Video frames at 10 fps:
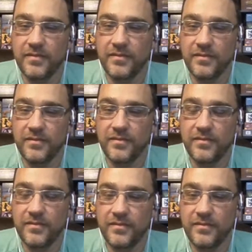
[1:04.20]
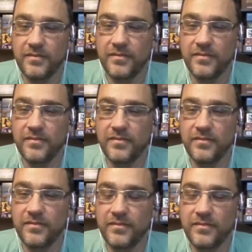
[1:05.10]

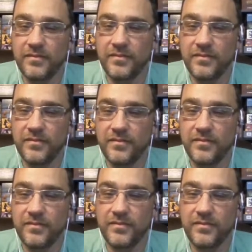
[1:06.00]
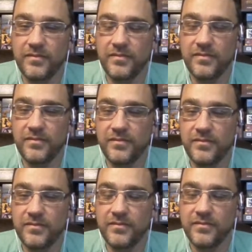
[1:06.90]

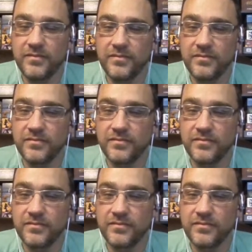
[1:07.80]
The person shown says nothing.